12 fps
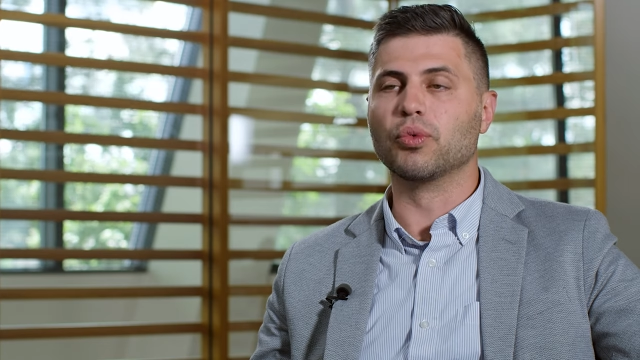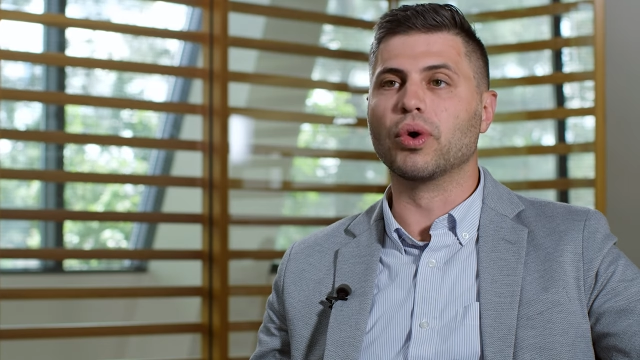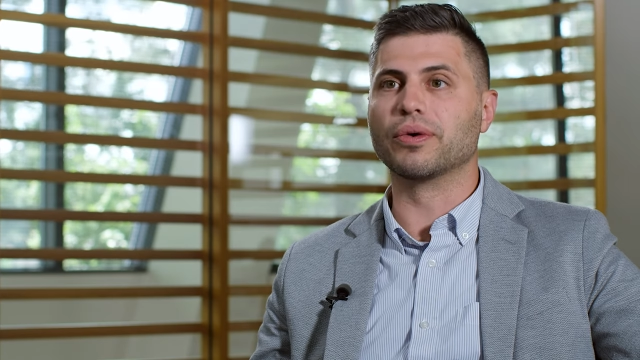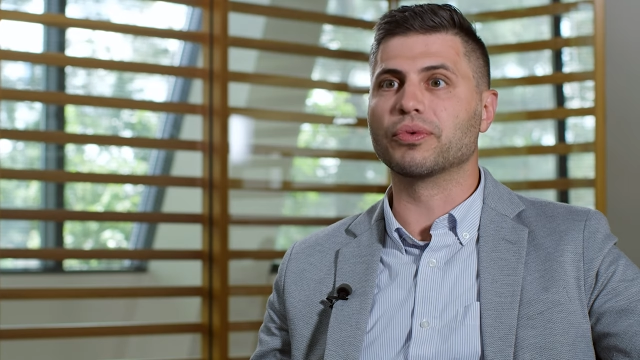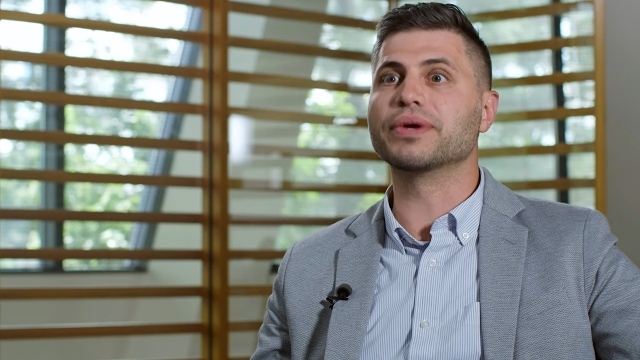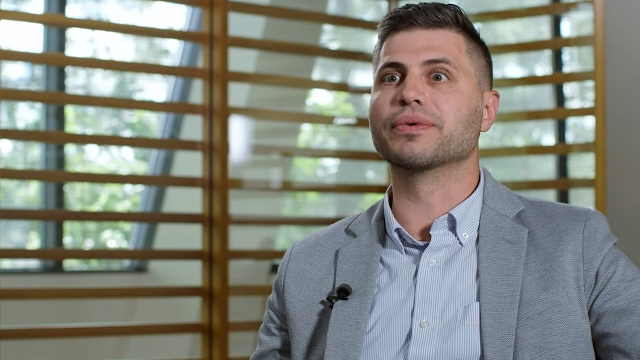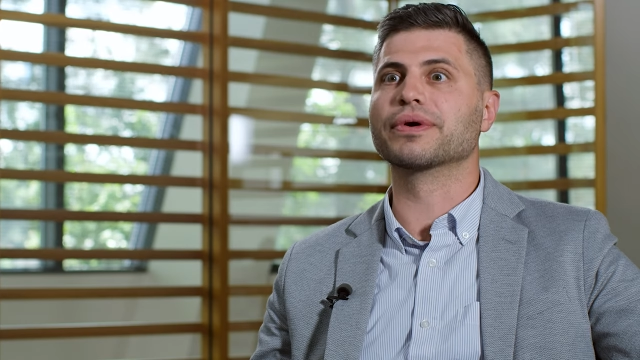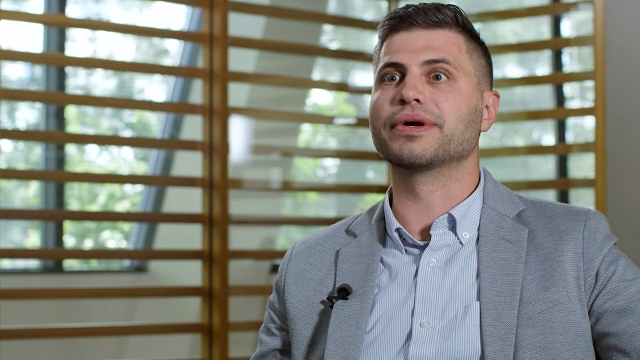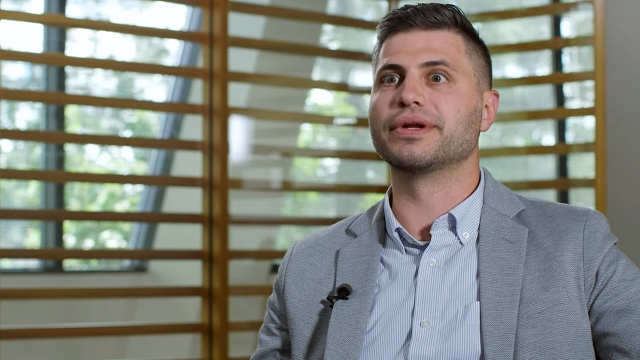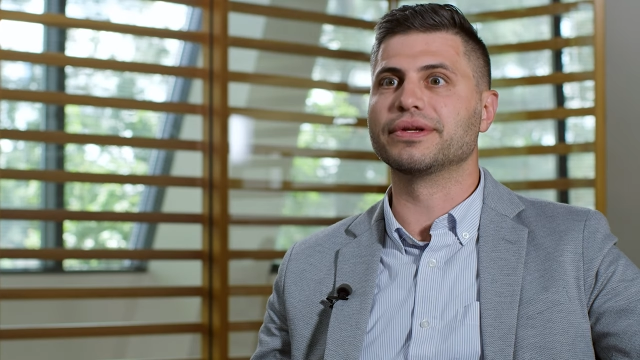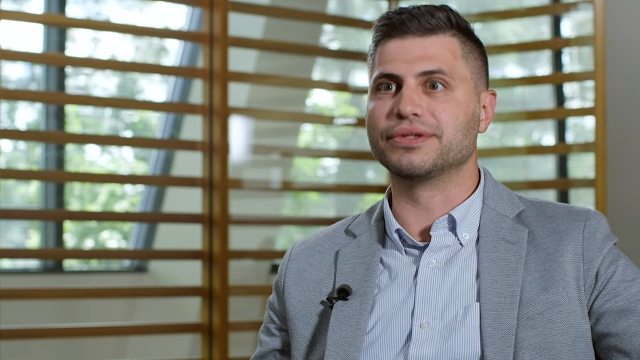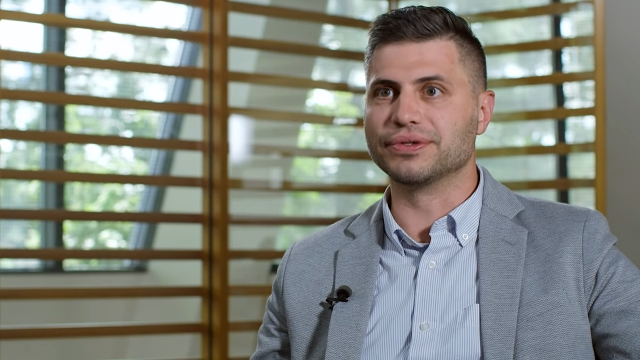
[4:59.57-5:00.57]
what we were
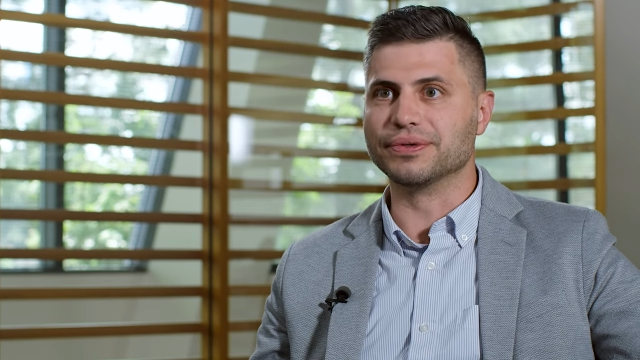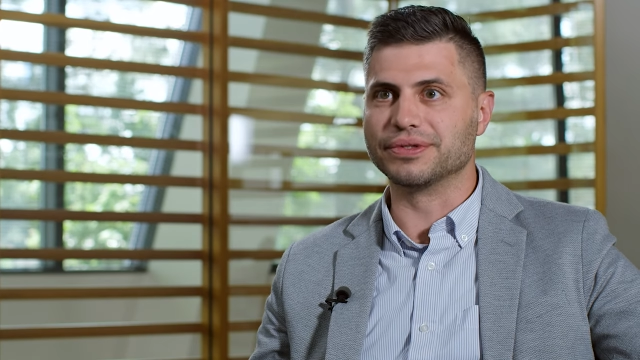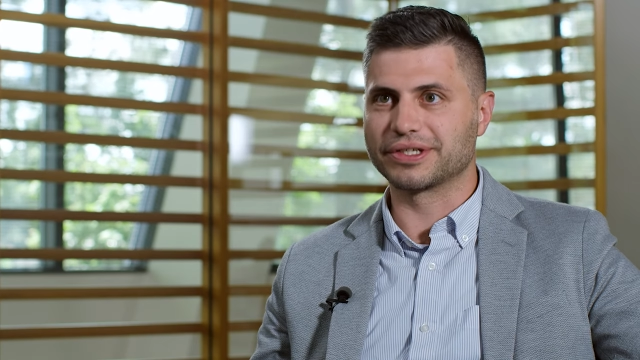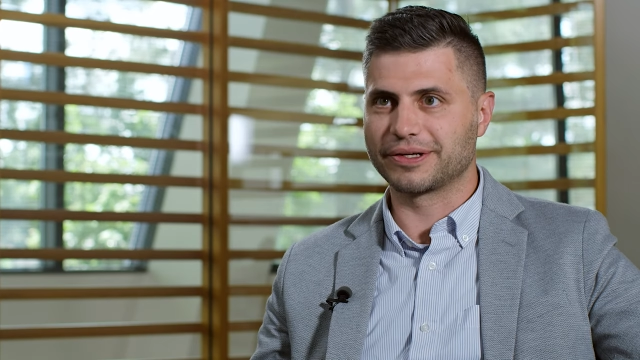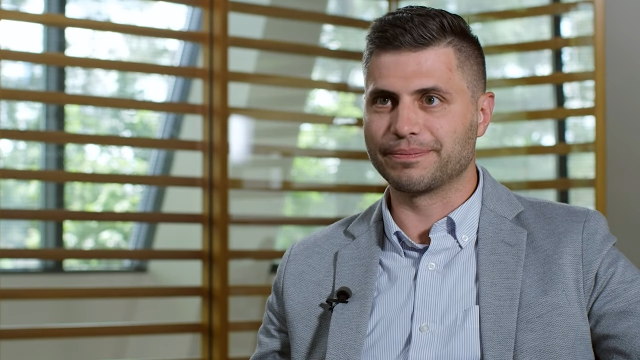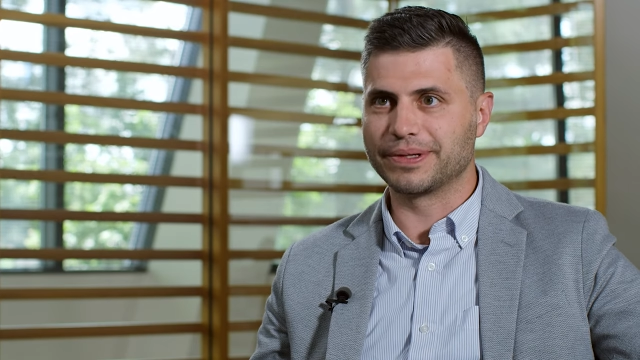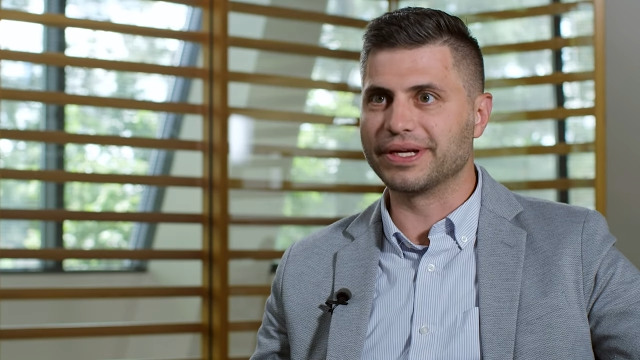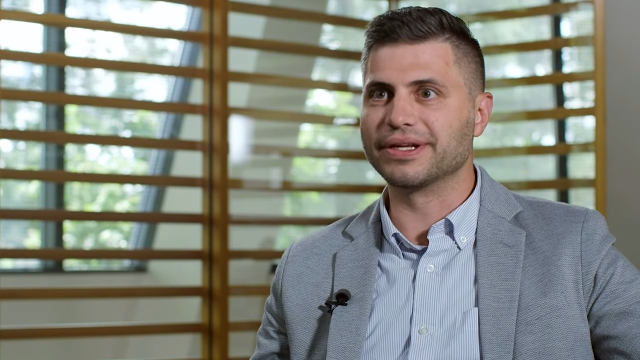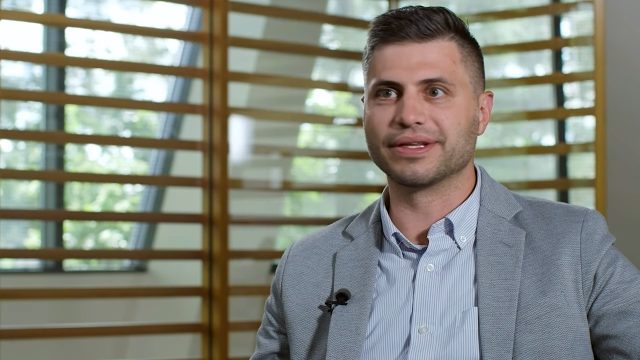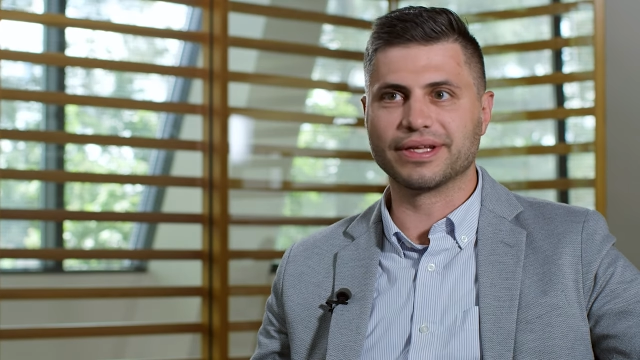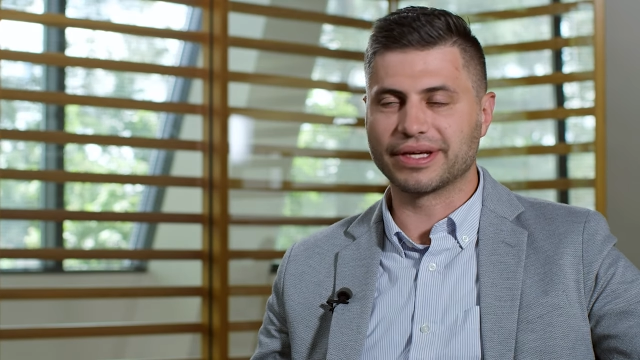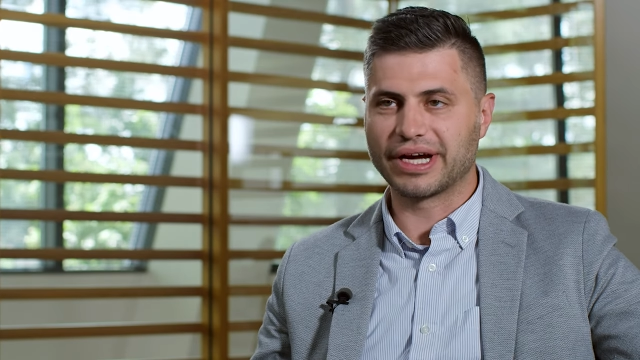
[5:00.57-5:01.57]
going to do to compete
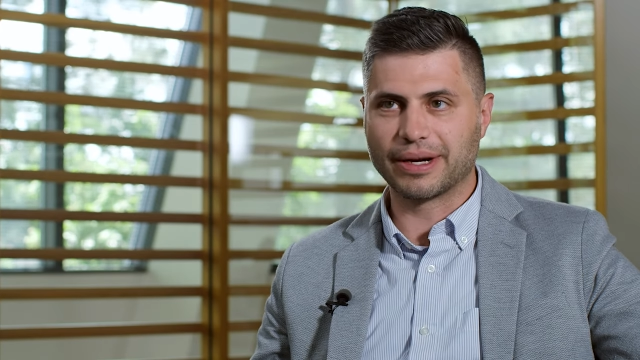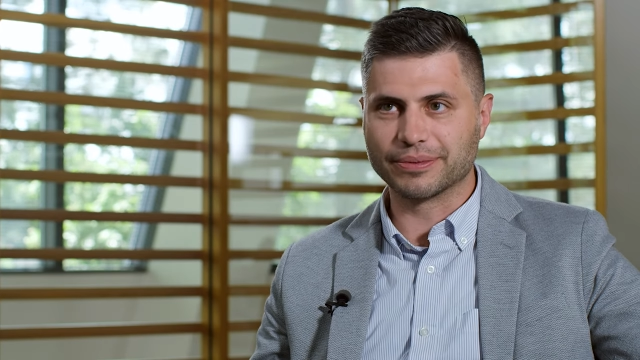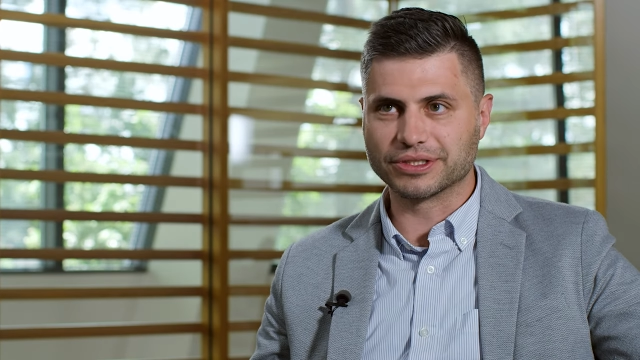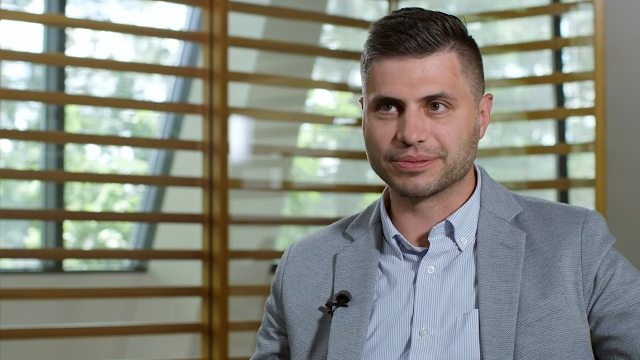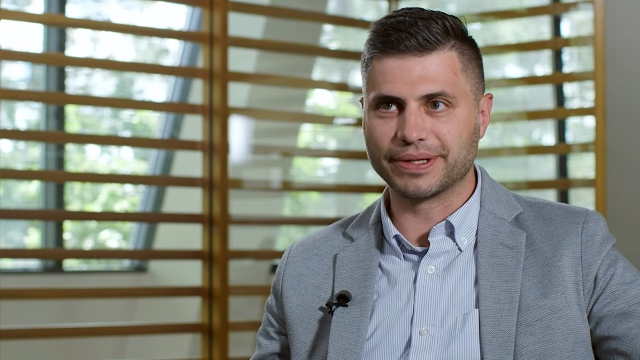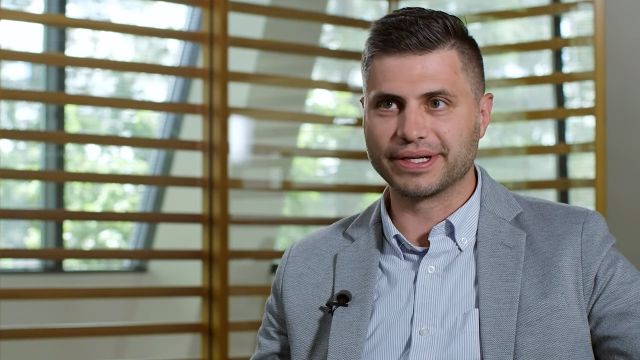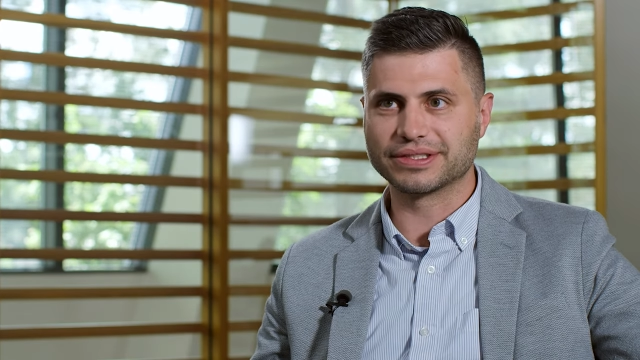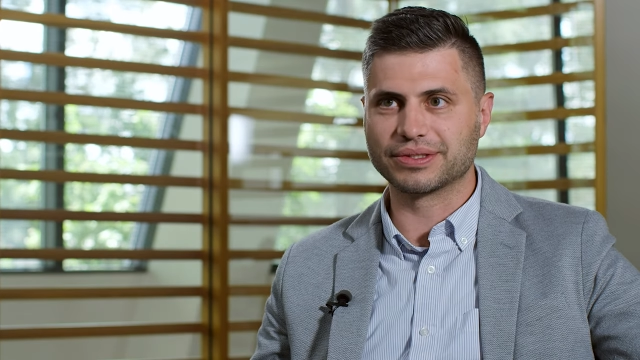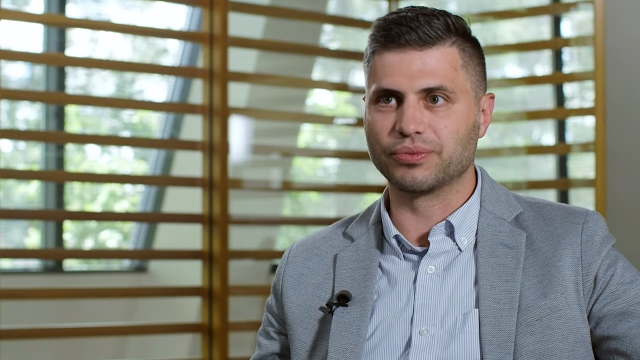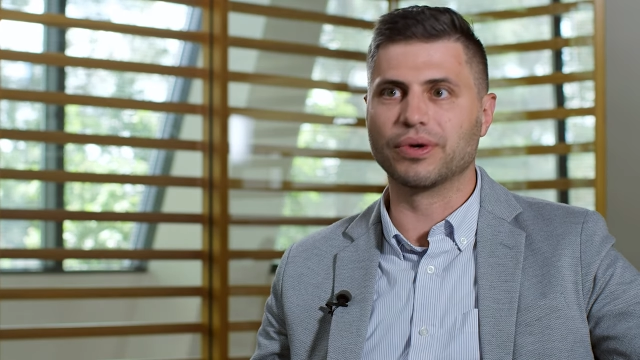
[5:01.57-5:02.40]
in the e-commerce space and